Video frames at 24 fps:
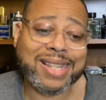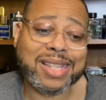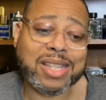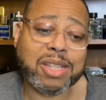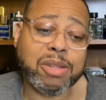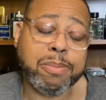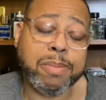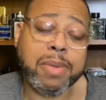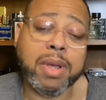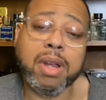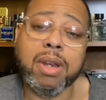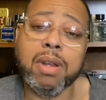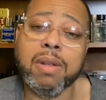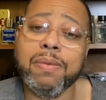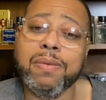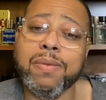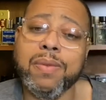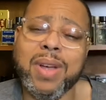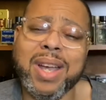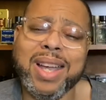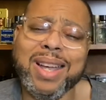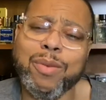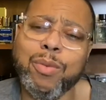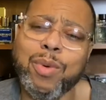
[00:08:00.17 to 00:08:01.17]
smell of,
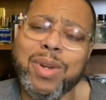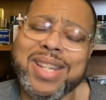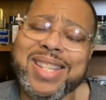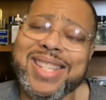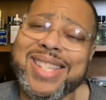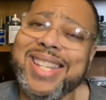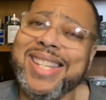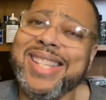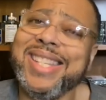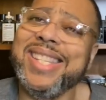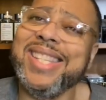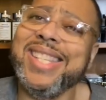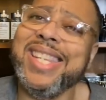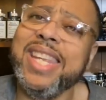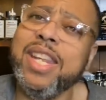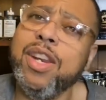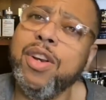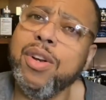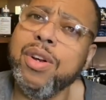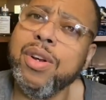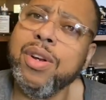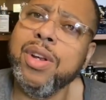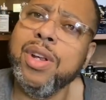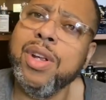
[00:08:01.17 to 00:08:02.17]
what is it,
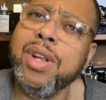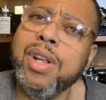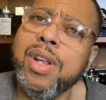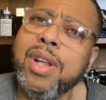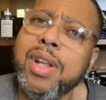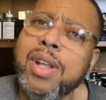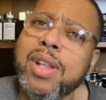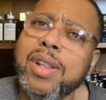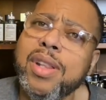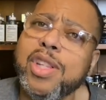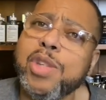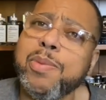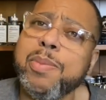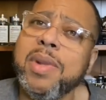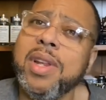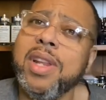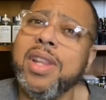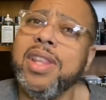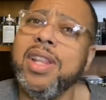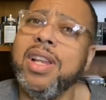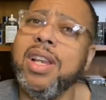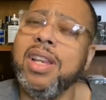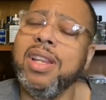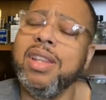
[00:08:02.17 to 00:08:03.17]
cedar? The smell
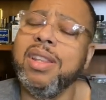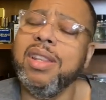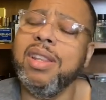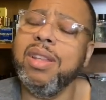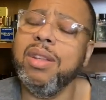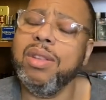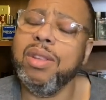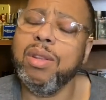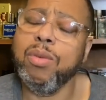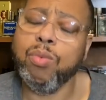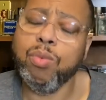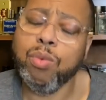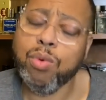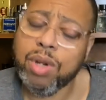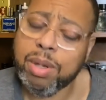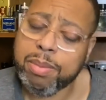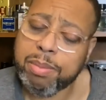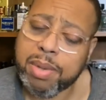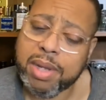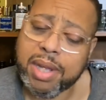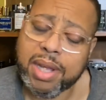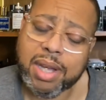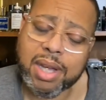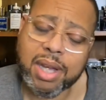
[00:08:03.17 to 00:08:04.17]
of the wood
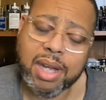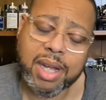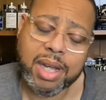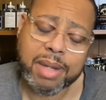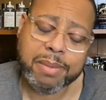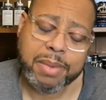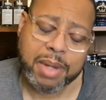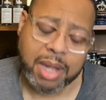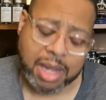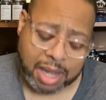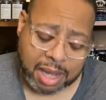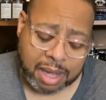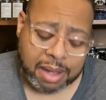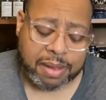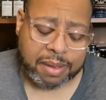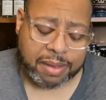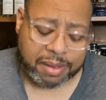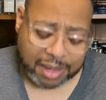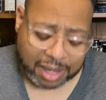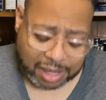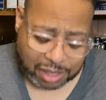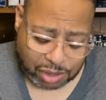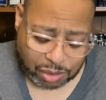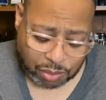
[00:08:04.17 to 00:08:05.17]
being cut.
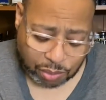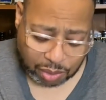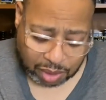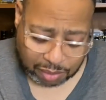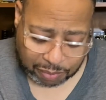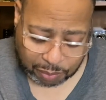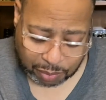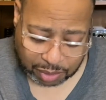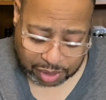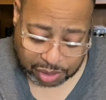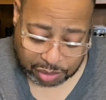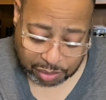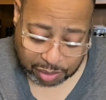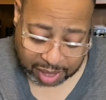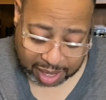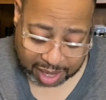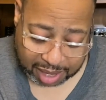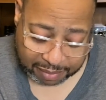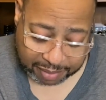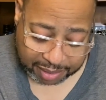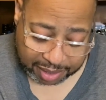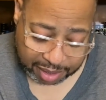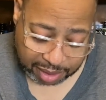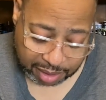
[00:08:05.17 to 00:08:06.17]
That's sort of what you
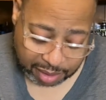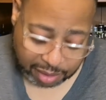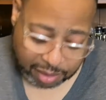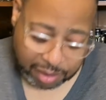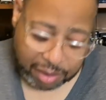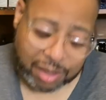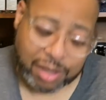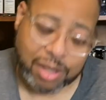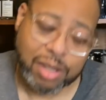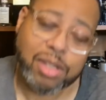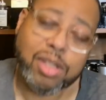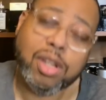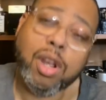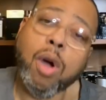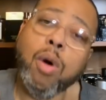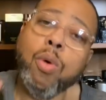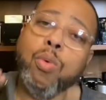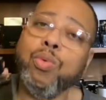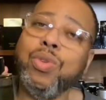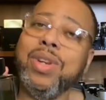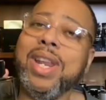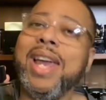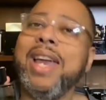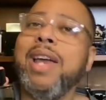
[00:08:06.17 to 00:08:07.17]
have here.
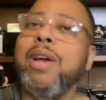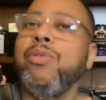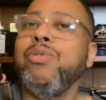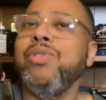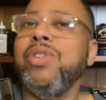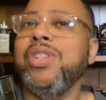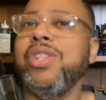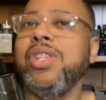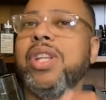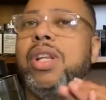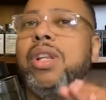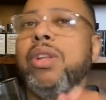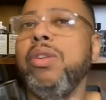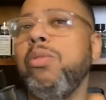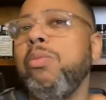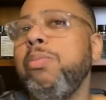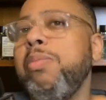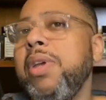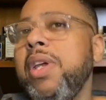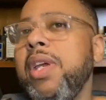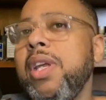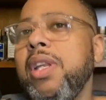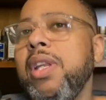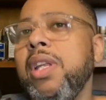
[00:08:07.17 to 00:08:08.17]
Toned down just a little
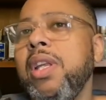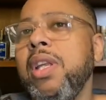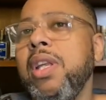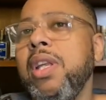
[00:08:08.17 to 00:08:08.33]
bit